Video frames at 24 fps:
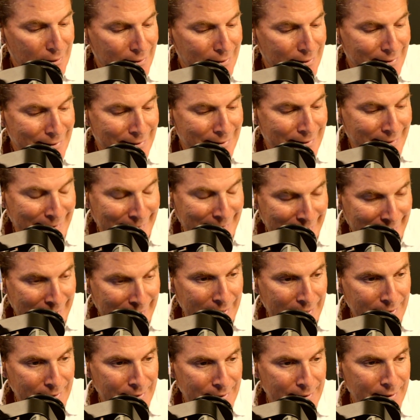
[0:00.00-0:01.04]

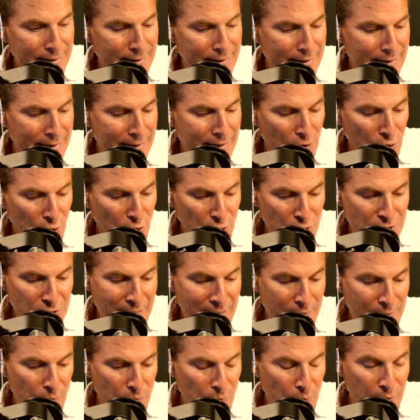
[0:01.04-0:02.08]
again, it looks
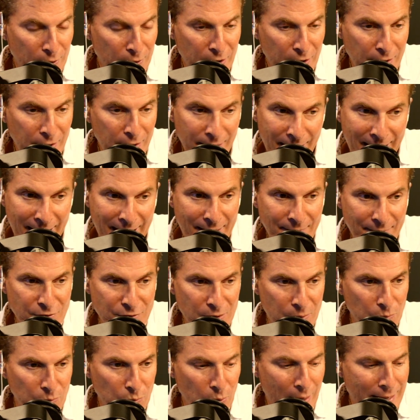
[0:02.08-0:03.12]
like we're going to have
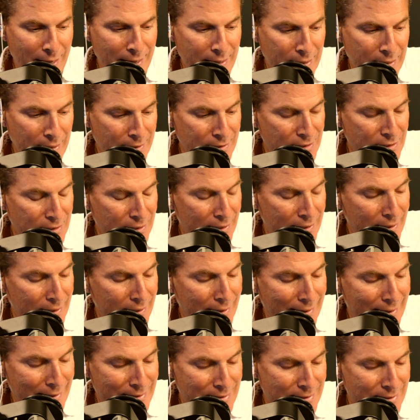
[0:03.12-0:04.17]
some rate cuts, and
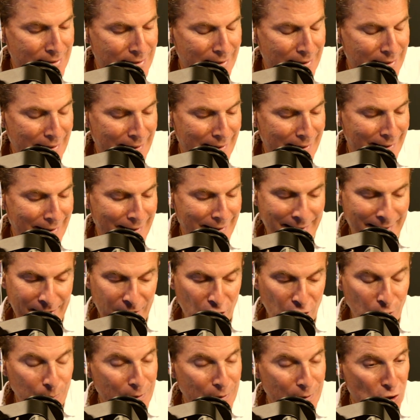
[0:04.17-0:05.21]
it
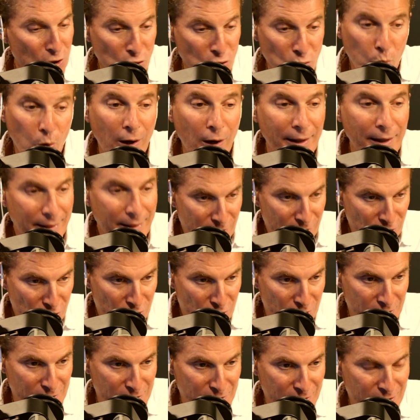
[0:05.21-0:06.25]
could be just one this
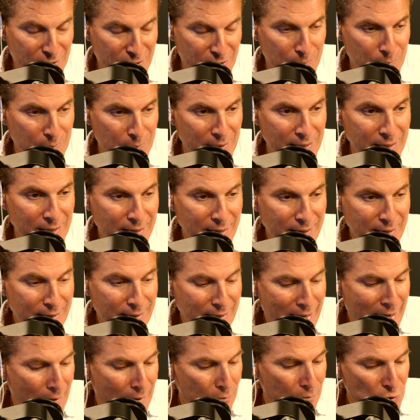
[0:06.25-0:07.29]
year. It could be,
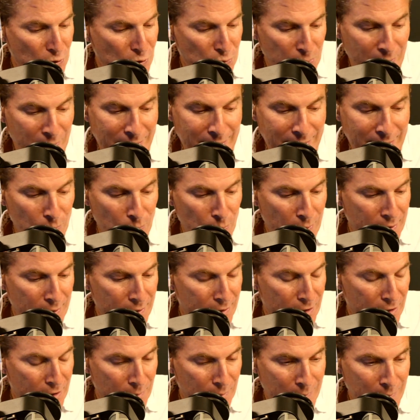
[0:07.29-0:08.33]
I was reading where
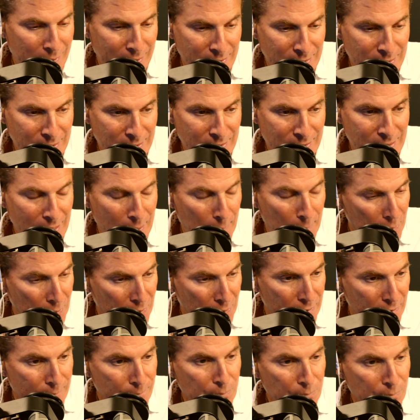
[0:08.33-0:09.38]
it could be a
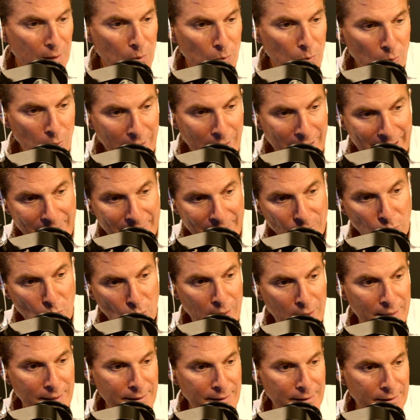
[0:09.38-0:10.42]
September. We'll have
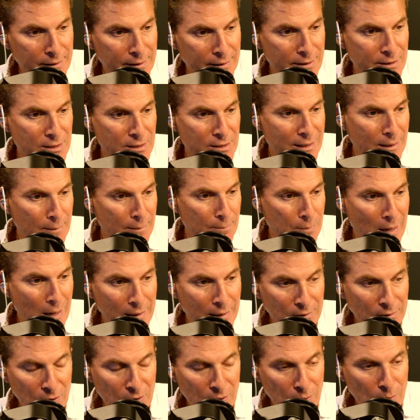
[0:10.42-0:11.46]
one. They're going to skip
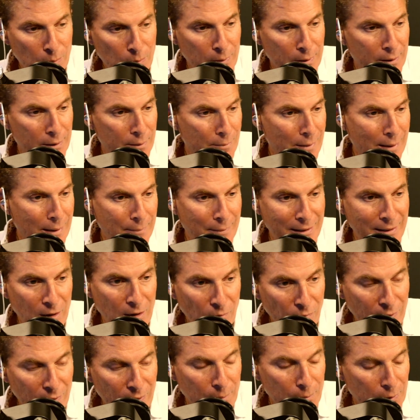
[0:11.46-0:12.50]
October, maybe
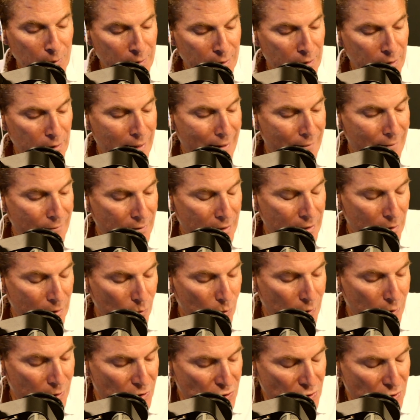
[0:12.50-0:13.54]
November. They'll have another
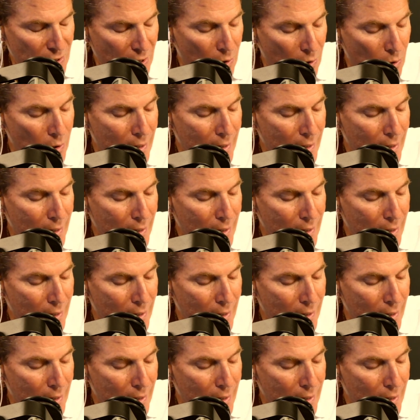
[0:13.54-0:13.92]
one. So,